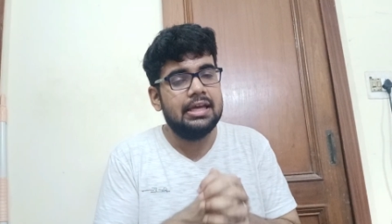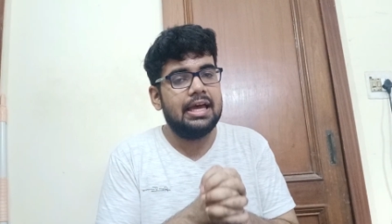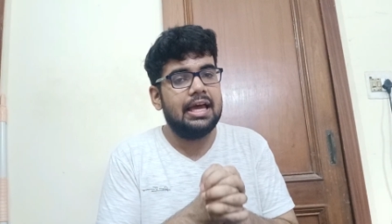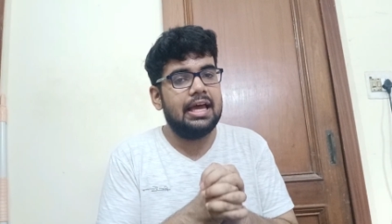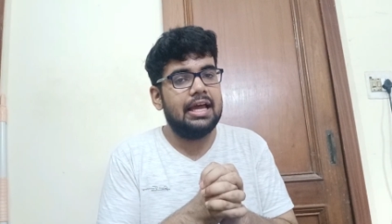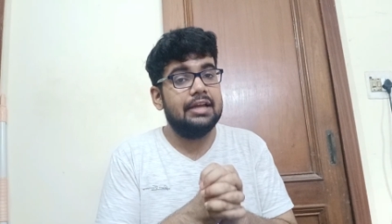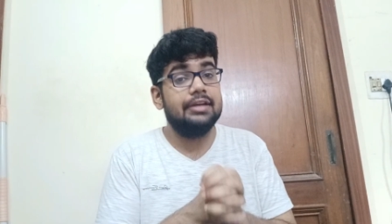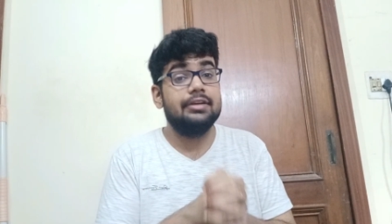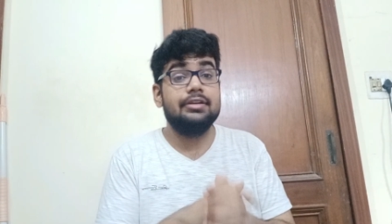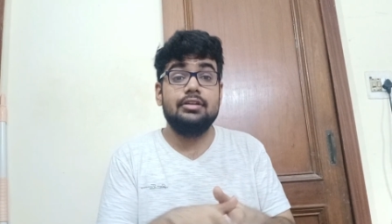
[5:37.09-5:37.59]

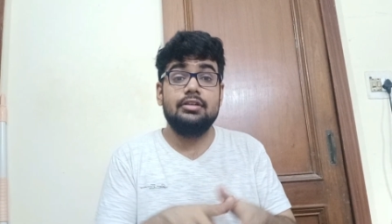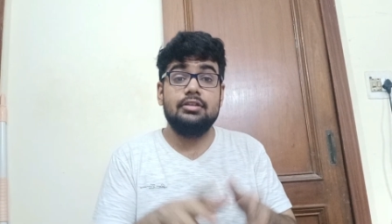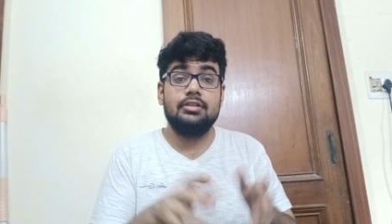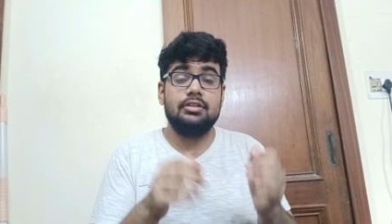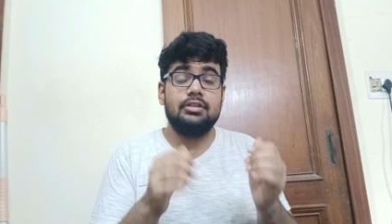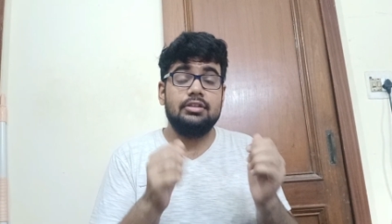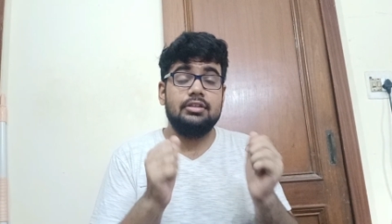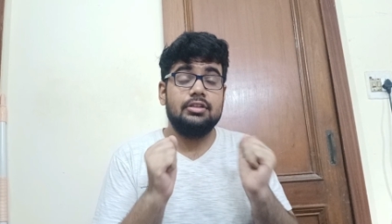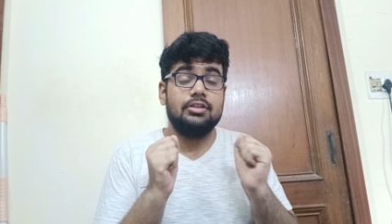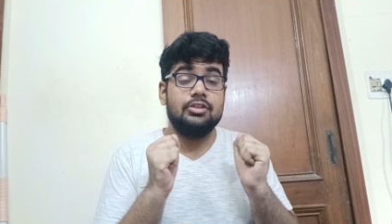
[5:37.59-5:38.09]
and
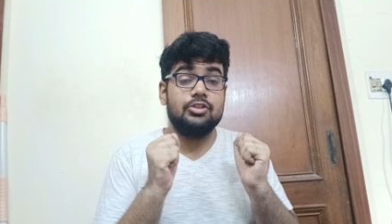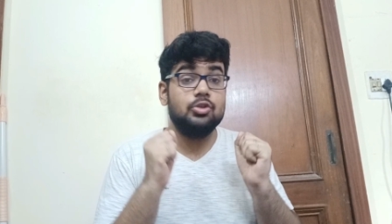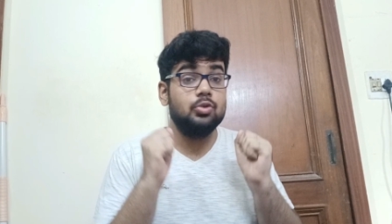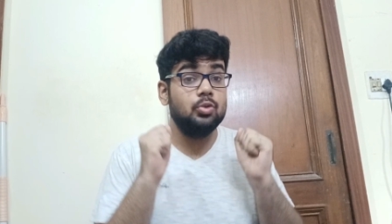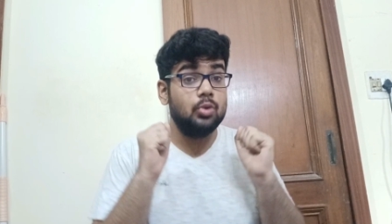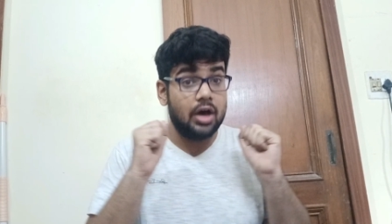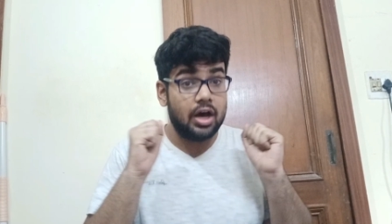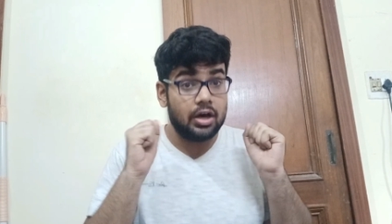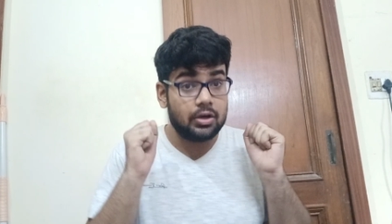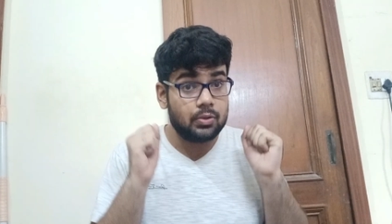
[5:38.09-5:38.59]
uh, uh,
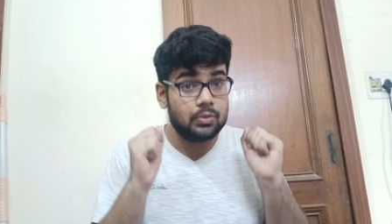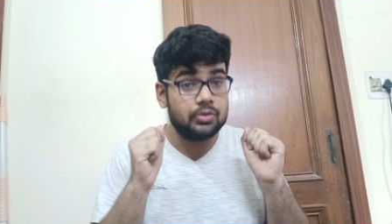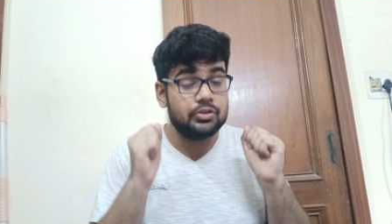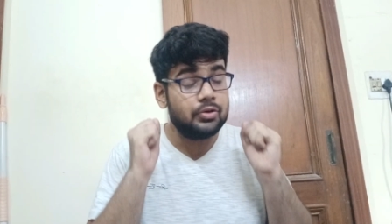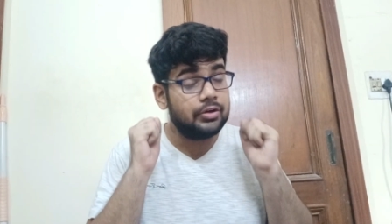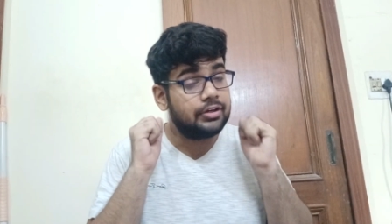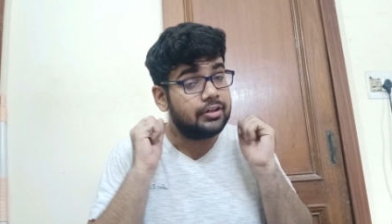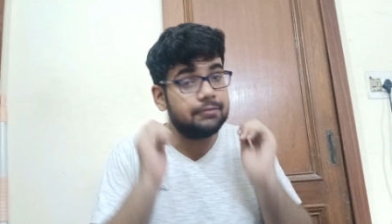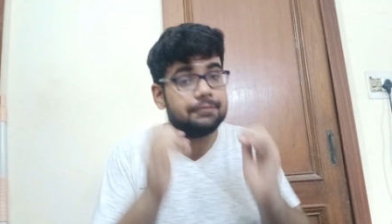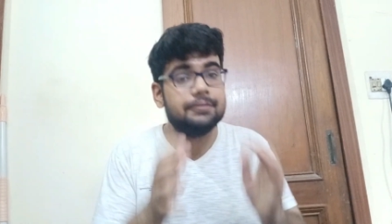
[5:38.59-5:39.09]
you are
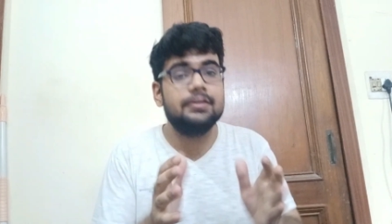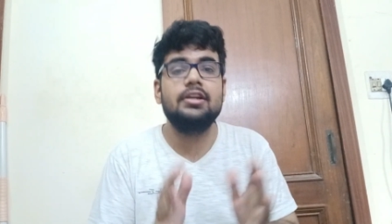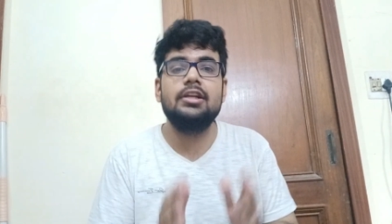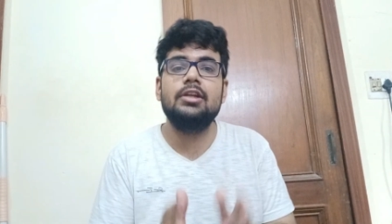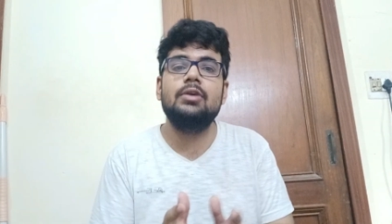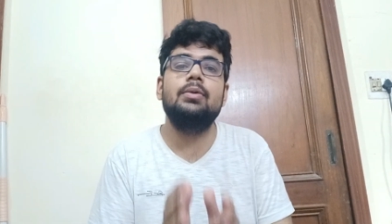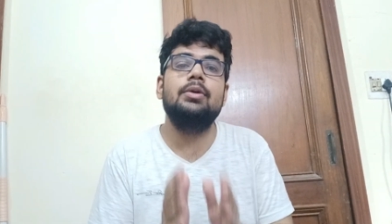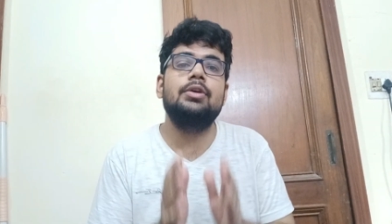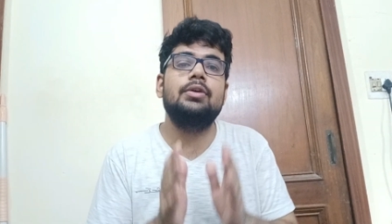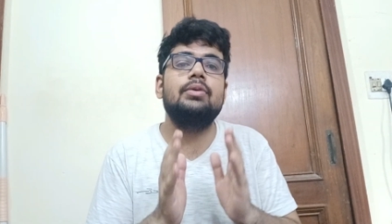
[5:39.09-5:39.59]
you're
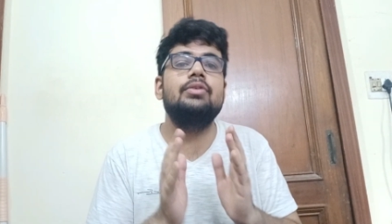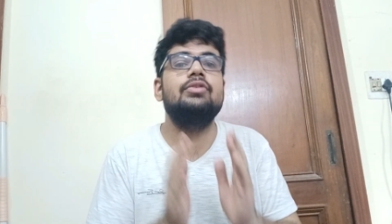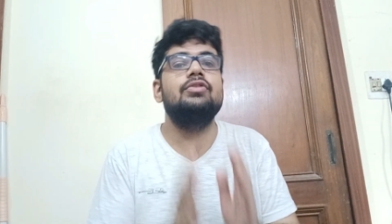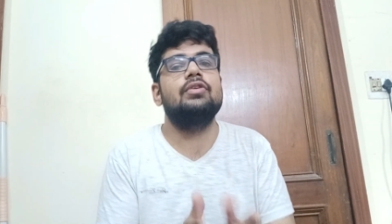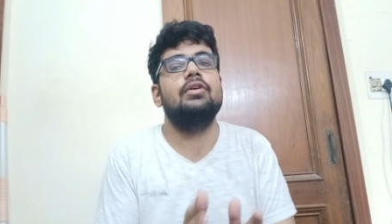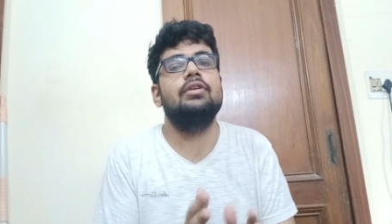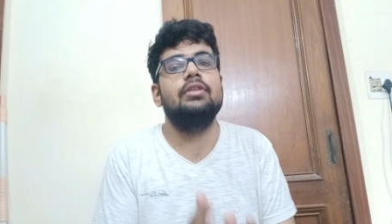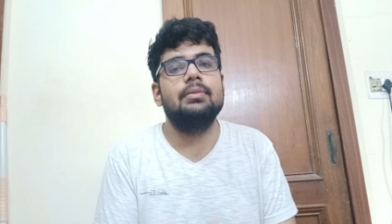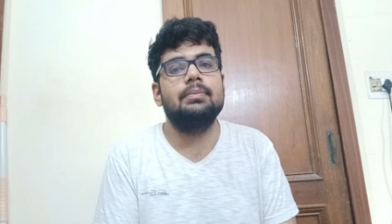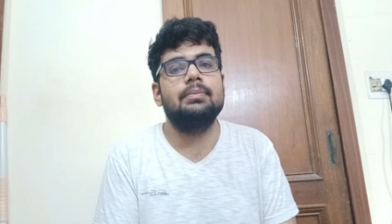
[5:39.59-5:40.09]
definitely going to
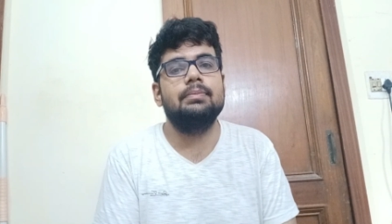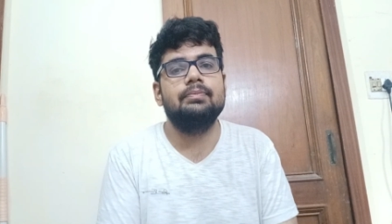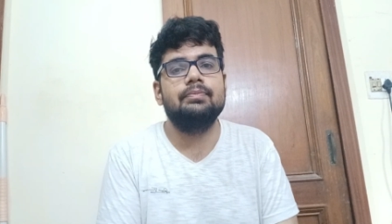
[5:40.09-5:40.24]
enjoy them.